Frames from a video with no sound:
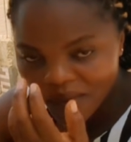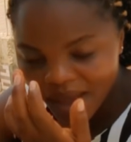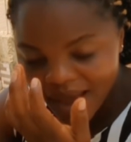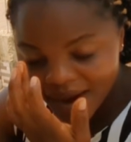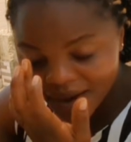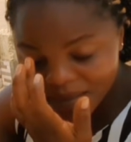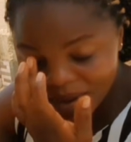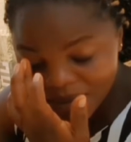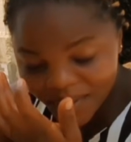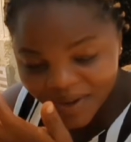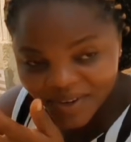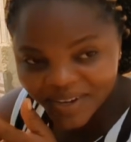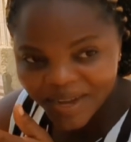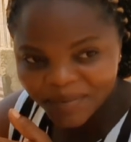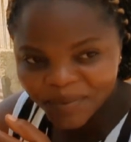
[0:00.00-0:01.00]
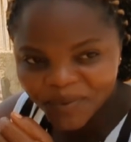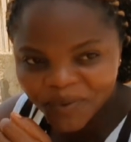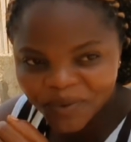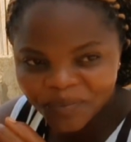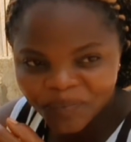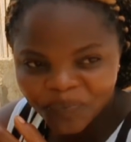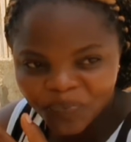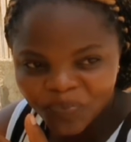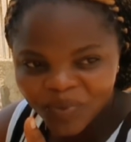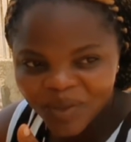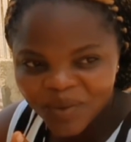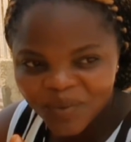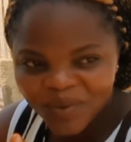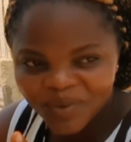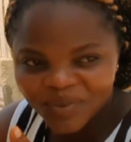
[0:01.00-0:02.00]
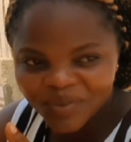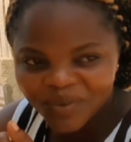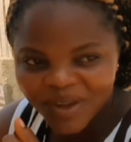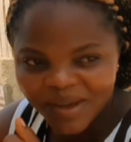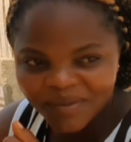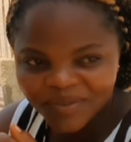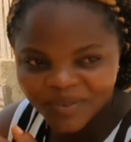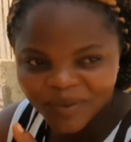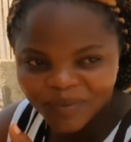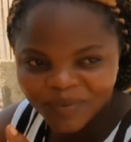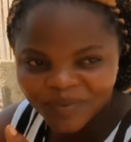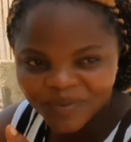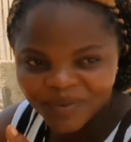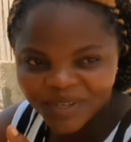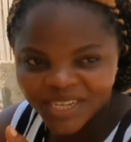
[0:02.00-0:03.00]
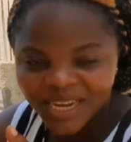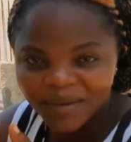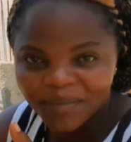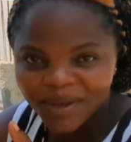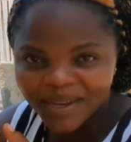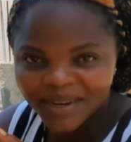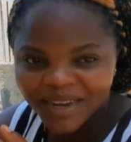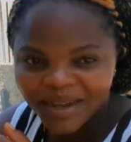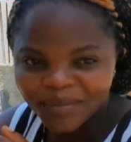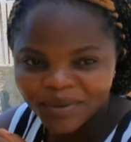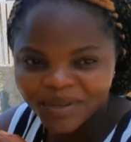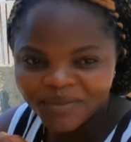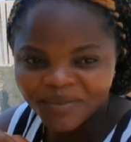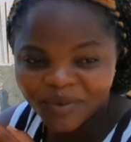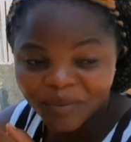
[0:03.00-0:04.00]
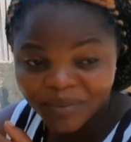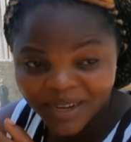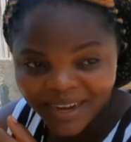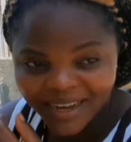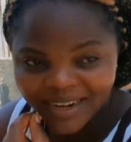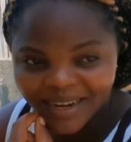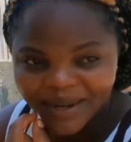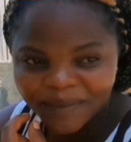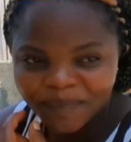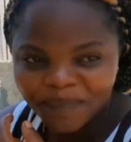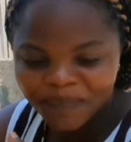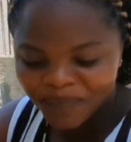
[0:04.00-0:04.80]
I remember in Cameroon, we used to have some fishermen coming from Ghana,